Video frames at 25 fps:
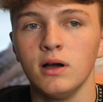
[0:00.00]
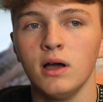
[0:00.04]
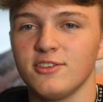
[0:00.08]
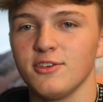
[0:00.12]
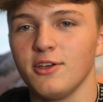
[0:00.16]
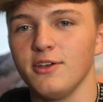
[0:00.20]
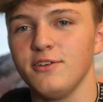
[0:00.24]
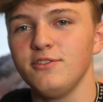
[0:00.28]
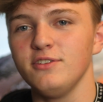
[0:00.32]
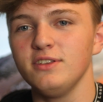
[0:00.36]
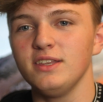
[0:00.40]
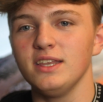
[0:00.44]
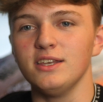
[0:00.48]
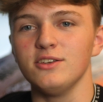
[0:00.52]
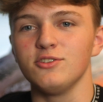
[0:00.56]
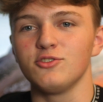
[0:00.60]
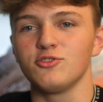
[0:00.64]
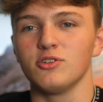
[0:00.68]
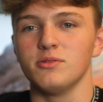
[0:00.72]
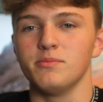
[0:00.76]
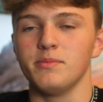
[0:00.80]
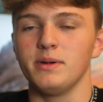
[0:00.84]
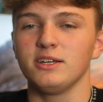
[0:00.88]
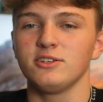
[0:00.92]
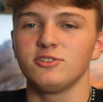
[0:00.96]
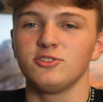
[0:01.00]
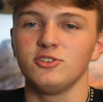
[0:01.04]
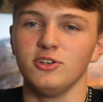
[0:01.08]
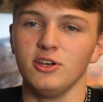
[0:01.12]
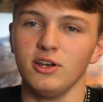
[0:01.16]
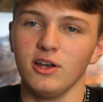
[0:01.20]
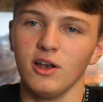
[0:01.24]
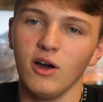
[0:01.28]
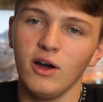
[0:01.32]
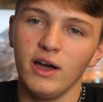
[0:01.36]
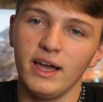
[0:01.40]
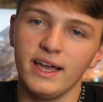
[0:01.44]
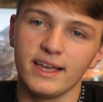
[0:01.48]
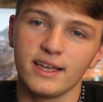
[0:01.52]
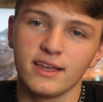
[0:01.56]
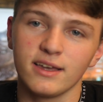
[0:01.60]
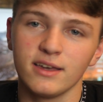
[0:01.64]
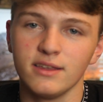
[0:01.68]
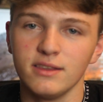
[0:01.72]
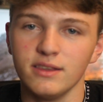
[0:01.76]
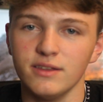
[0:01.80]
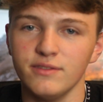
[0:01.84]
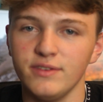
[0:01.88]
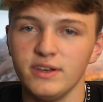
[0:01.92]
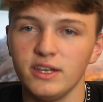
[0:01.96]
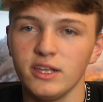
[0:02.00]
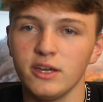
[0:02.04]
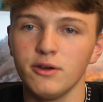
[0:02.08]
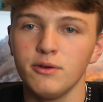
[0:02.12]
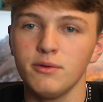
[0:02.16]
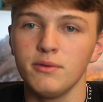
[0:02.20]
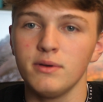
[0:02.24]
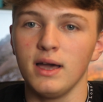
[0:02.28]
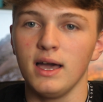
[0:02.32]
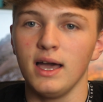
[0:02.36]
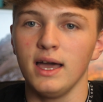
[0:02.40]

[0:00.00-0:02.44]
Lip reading: So if you did enjoy, make sure you like the video,